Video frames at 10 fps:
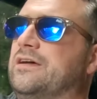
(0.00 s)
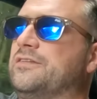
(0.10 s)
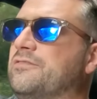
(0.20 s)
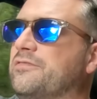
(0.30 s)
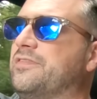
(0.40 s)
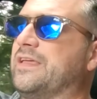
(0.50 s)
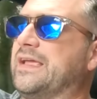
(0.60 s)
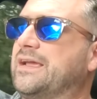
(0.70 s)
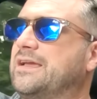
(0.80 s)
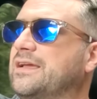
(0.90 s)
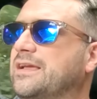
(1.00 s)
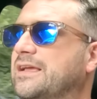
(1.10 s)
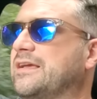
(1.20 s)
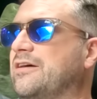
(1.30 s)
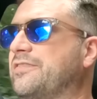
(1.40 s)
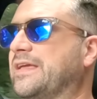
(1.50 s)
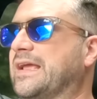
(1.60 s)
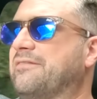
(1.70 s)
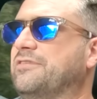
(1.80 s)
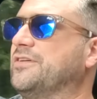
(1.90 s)
I don't think I
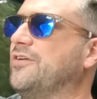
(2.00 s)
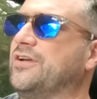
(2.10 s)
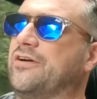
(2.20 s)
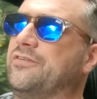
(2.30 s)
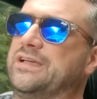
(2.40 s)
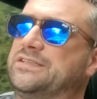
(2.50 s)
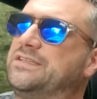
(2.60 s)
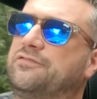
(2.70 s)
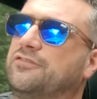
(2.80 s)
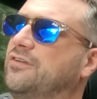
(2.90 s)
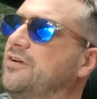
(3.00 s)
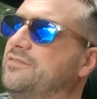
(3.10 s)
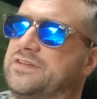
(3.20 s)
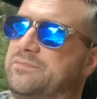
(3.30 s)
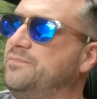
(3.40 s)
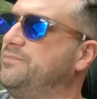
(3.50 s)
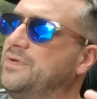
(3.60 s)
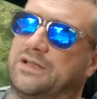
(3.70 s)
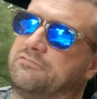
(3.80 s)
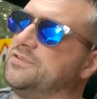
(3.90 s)
think every dyno is different, like I've said
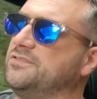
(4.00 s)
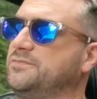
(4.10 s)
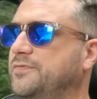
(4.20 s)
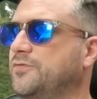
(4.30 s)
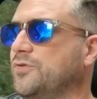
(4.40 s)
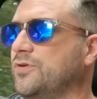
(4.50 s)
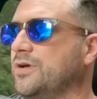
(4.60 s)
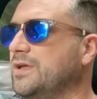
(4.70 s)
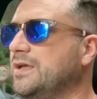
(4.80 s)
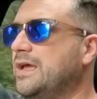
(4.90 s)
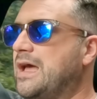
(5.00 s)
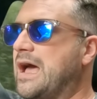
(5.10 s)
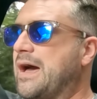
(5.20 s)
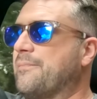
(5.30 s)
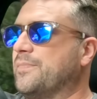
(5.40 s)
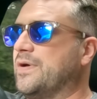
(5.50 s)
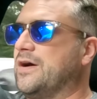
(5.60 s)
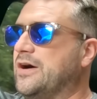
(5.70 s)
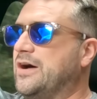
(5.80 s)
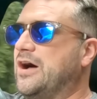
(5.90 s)
a hundred times before.
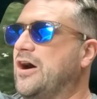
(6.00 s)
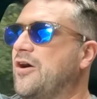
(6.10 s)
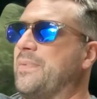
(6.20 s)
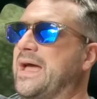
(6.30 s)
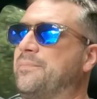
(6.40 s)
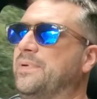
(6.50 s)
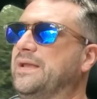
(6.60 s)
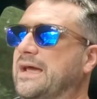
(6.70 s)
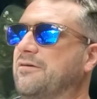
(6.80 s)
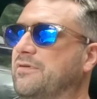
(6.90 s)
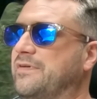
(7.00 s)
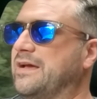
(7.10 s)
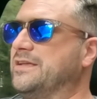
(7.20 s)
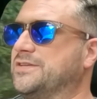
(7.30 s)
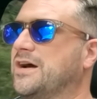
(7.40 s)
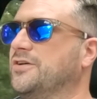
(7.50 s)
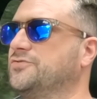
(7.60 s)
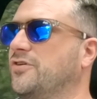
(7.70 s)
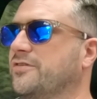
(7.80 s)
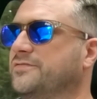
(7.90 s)
Um, I'm happy now with how this car
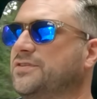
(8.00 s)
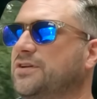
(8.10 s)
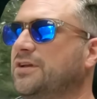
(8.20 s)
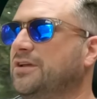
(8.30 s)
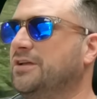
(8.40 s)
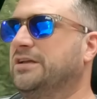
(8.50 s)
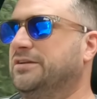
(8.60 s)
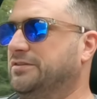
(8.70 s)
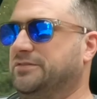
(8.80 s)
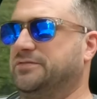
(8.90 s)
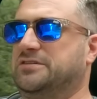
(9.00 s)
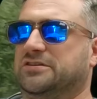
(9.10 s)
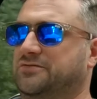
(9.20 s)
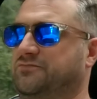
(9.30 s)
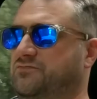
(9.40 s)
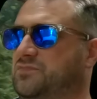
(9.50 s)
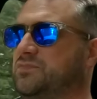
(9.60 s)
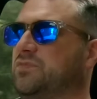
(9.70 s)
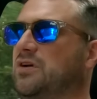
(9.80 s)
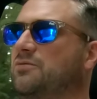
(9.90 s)
drives. It's just,
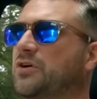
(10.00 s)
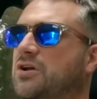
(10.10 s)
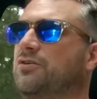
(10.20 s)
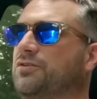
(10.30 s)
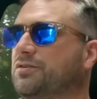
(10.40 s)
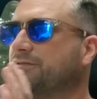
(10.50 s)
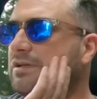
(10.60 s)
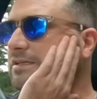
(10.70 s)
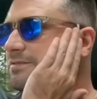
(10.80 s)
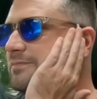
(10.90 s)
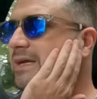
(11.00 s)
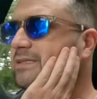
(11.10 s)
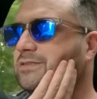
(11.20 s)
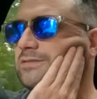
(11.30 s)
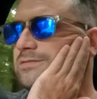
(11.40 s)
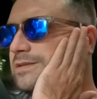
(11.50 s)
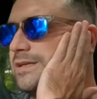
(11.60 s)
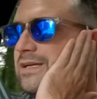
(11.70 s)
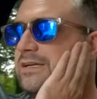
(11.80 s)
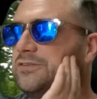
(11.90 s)
oh my god, it's amazing.
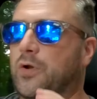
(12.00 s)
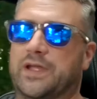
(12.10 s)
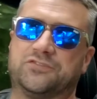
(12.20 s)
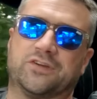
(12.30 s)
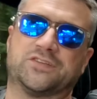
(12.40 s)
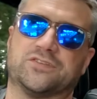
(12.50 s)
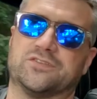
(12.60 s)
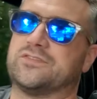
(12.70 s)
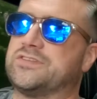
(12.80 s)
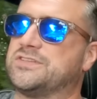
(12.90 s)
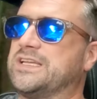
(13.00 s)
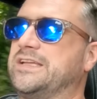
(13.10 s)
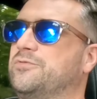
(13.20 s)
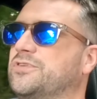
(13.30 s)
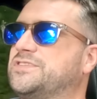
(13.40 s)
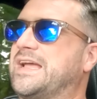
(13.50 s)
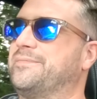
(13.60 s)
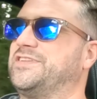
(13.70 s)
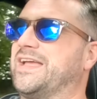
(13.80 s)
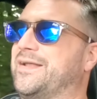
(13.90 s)
It's quite interesting to see what
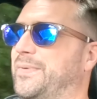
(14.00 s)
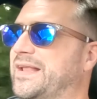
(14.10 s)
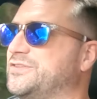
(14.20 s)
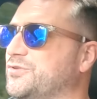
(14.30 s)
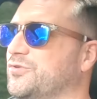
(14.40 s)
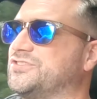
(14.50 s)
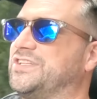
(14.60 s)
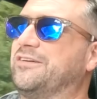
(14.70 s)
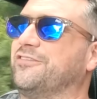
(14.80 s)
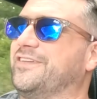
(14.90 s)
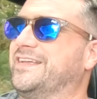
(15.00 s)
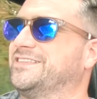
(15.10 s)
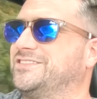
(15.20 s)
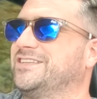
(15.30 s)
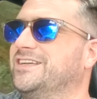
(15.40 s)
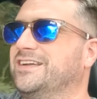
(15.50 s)
Sam said about the torque steer on this.